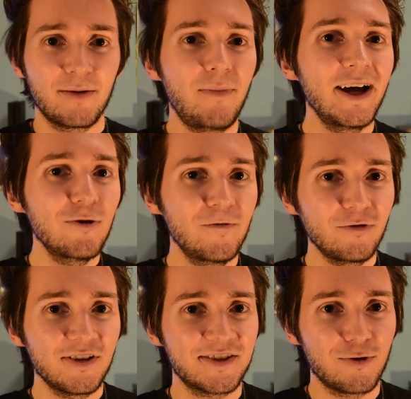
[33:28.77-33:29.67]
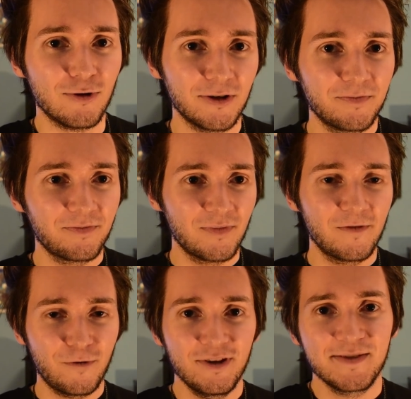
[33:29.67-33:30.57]
my overall score
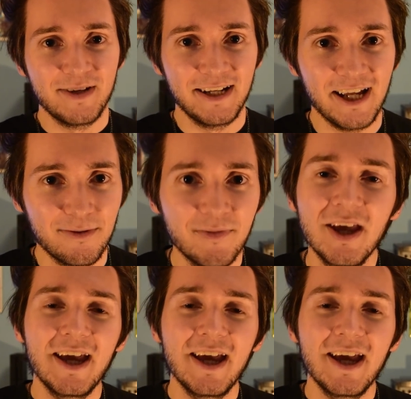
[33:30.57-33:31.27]
for this minigame